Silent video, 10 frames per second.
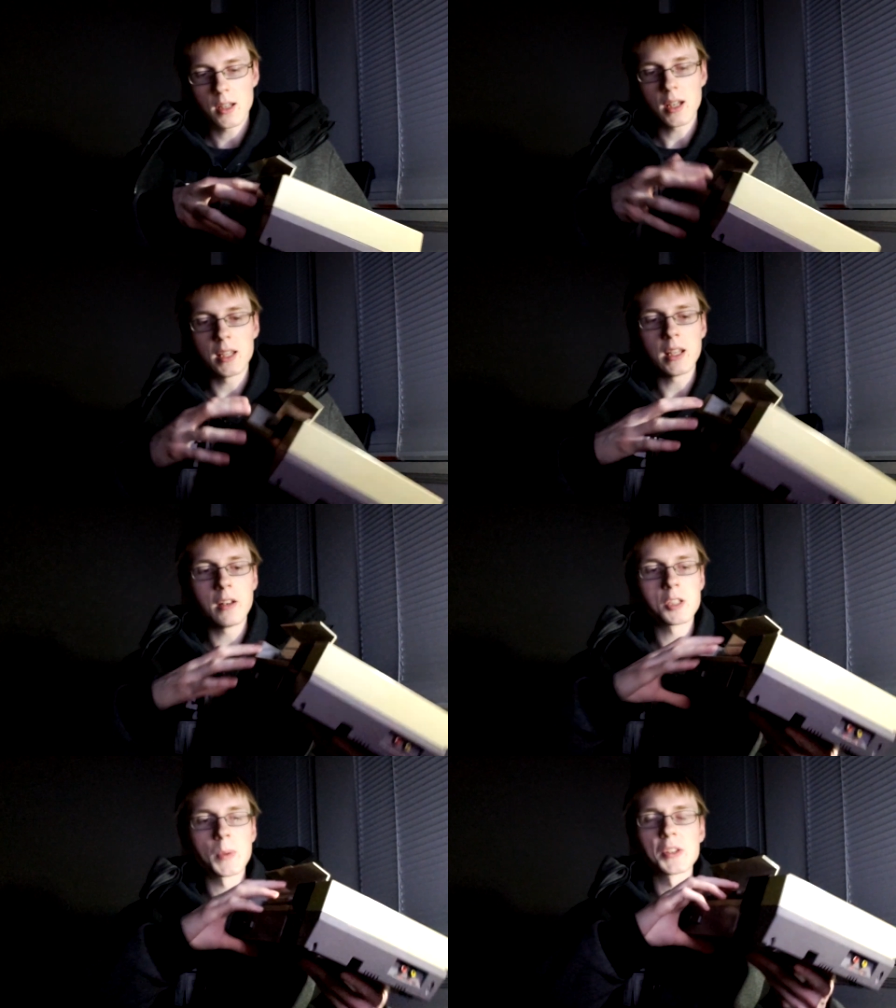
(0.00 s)
And then
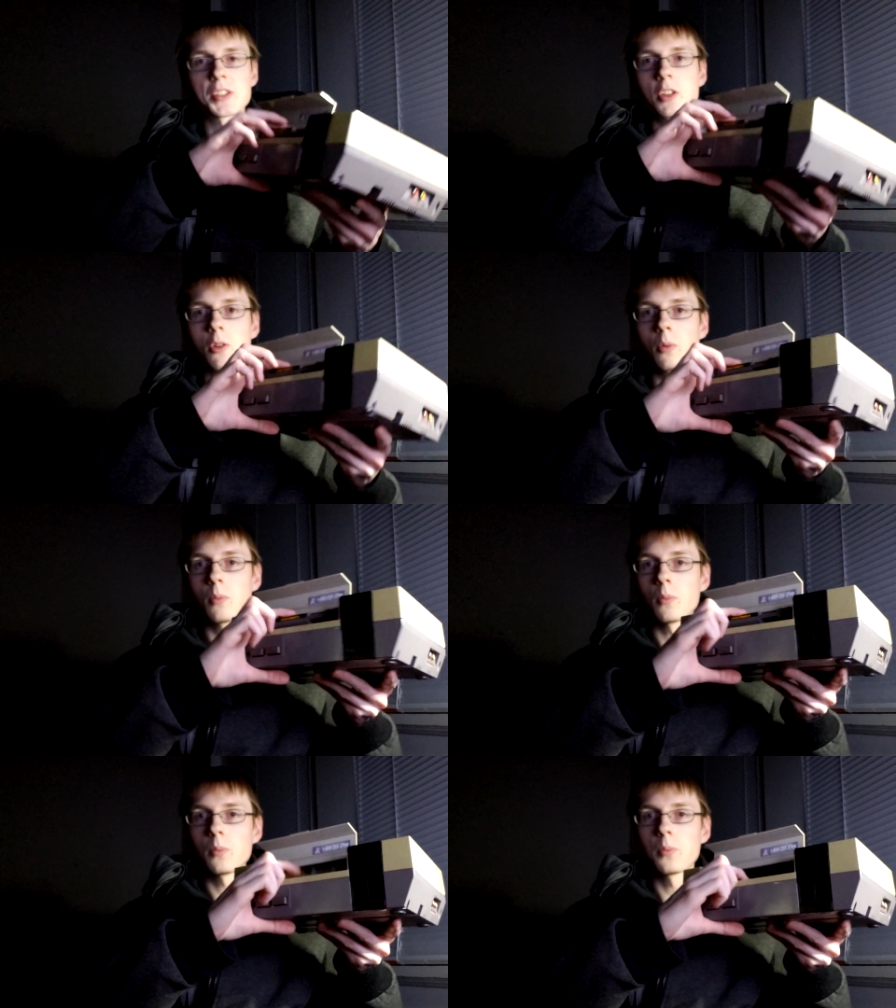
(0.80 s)
you're supposed to
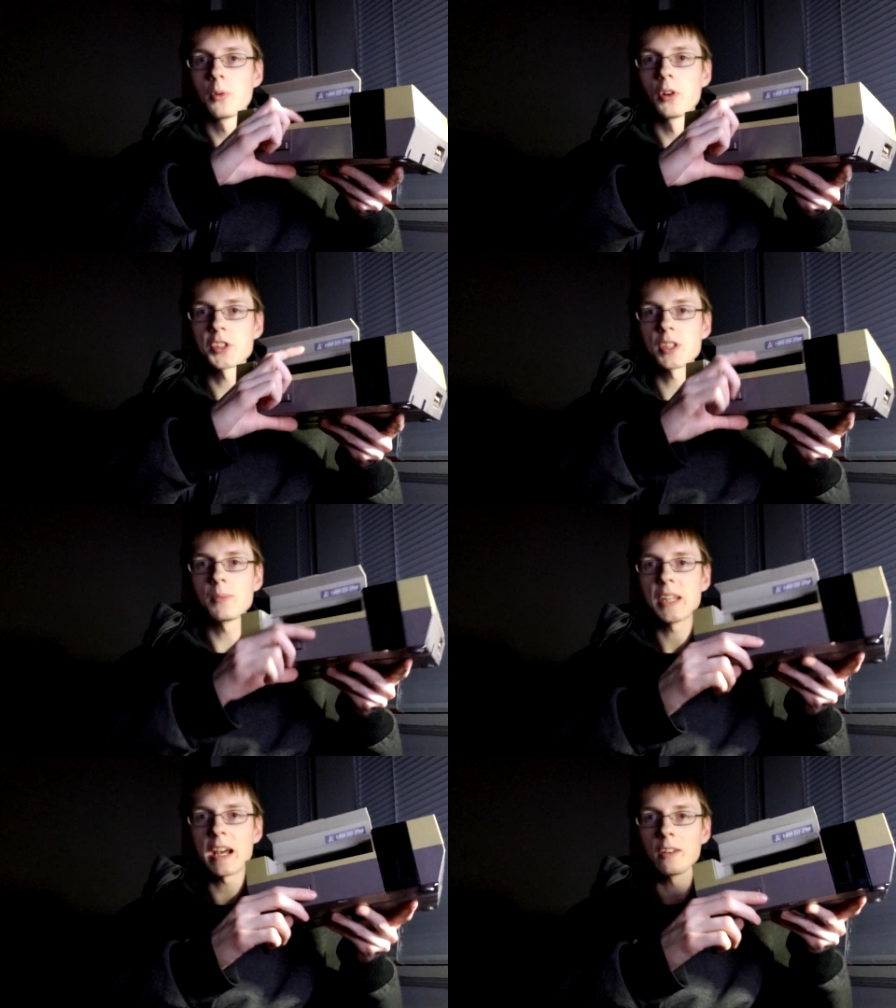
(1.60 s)
push
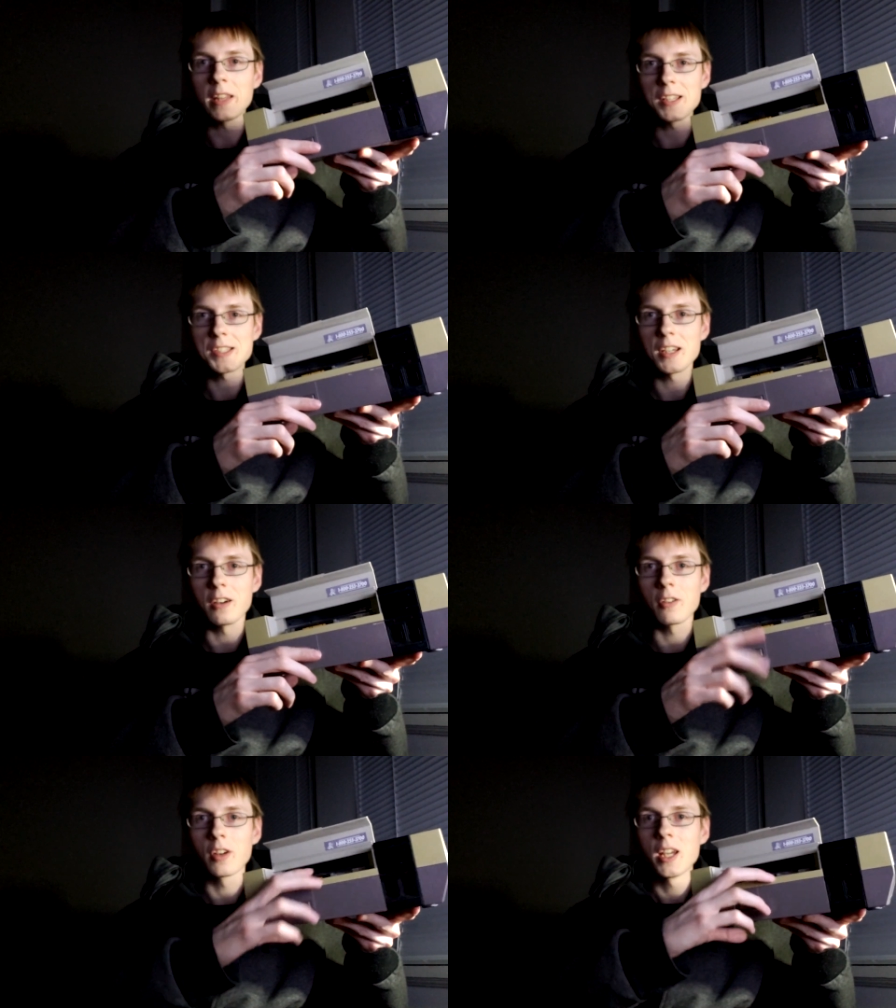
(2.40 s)
them down like
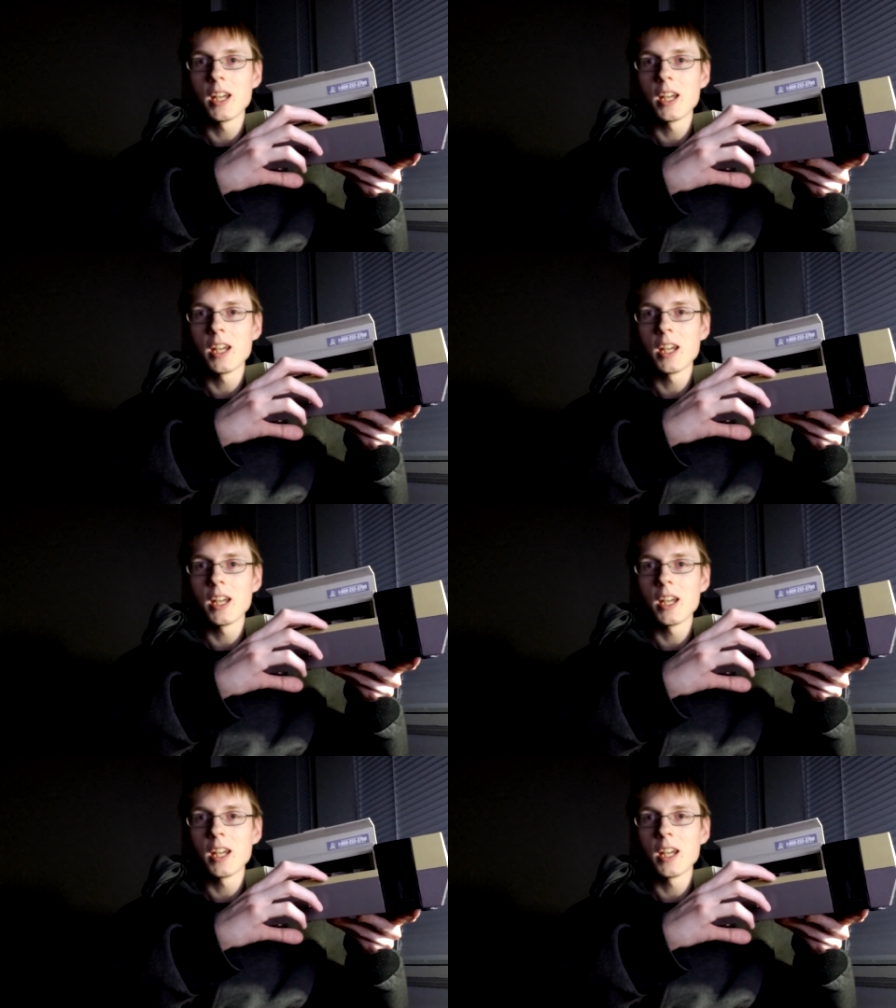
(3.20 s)
so.